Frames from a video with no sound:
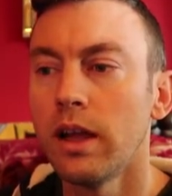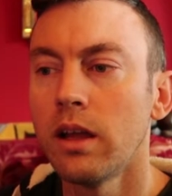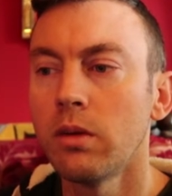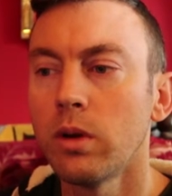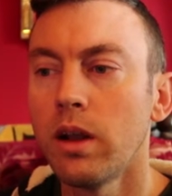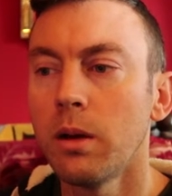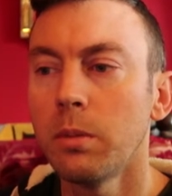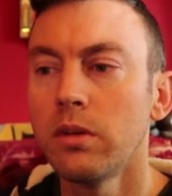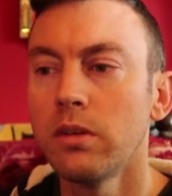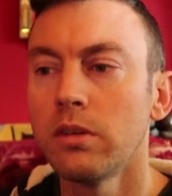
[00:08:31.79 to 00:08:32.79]
And what
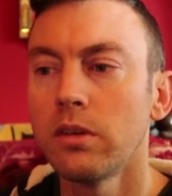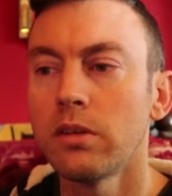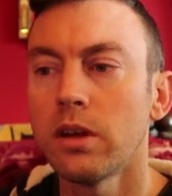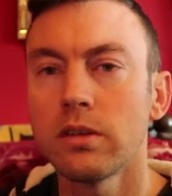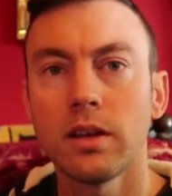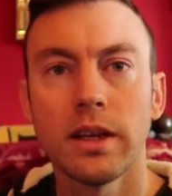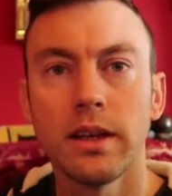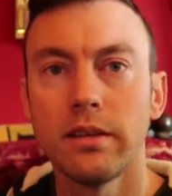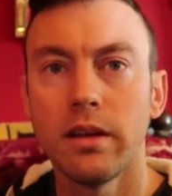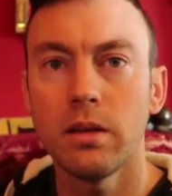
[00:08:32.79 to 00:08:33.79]
happens is it starts
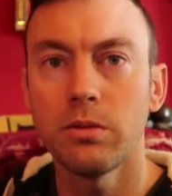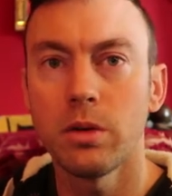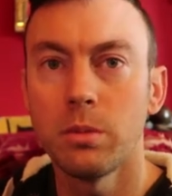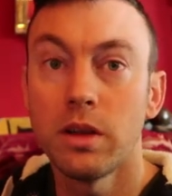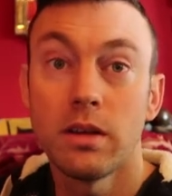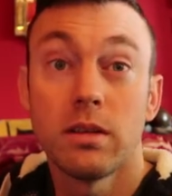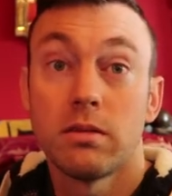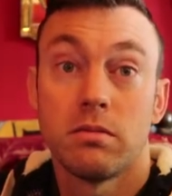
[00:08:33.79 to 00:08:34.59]
clicking down from there.